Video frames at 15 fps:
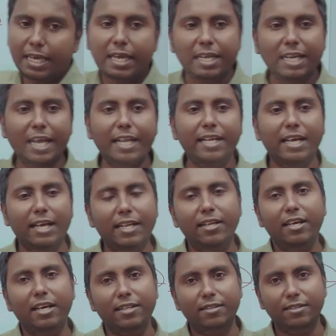in, in,
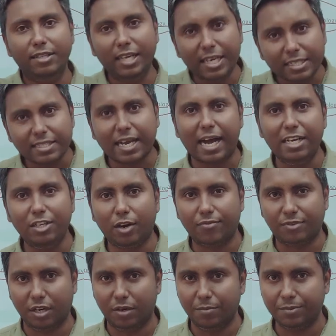in, in these kind of
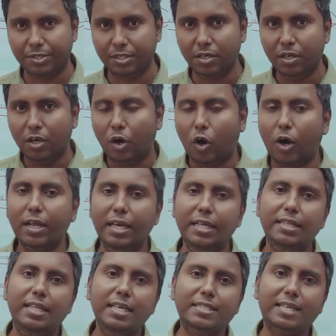terms or
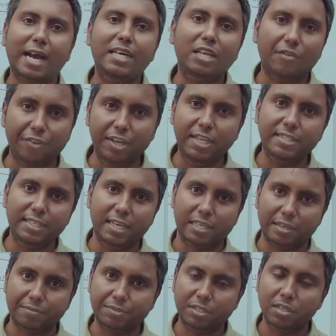in these kind of
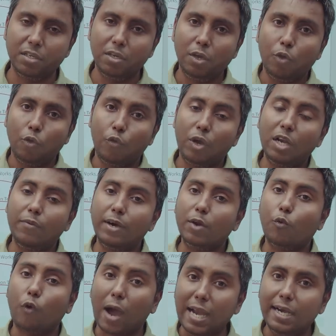initiatives, whenever
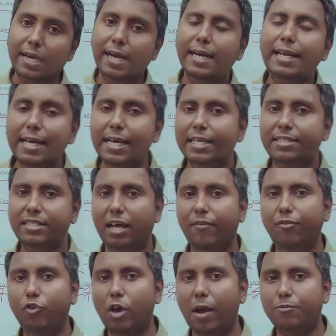while reading itself,
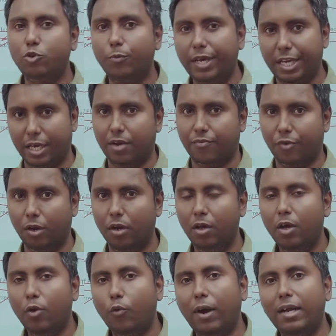you have to be careful.
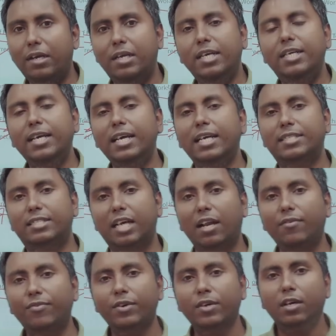While reading itself,
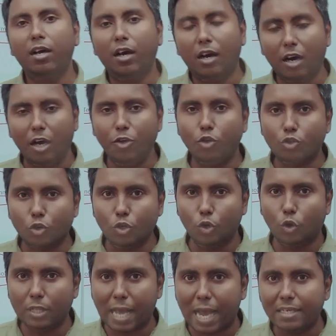uh, you should
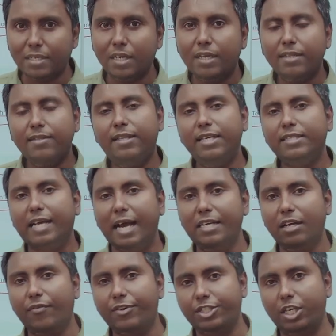know that these kind
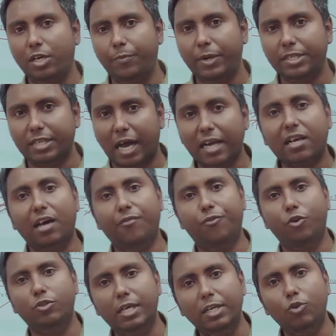of statements are
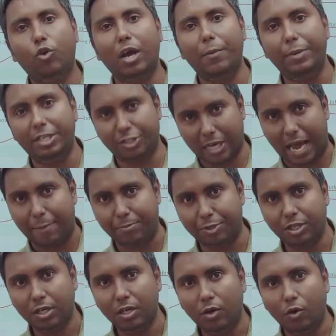confusing, you can be trapped.
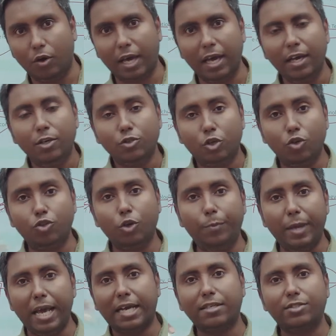Okay, so you should
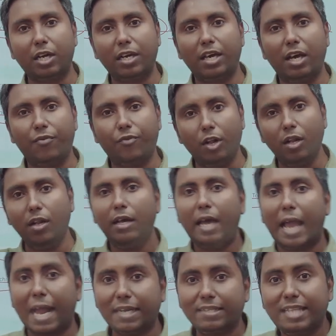be extra careful
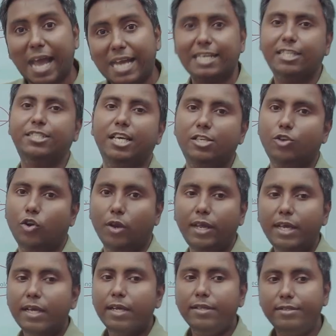at that stage only,
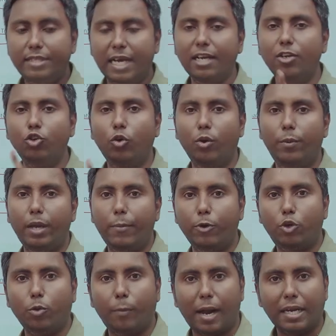then you will be able
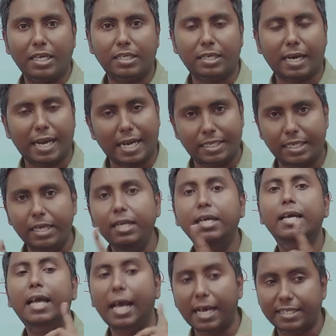to mark it correct in
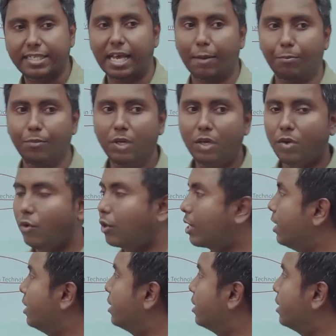exam. Okay,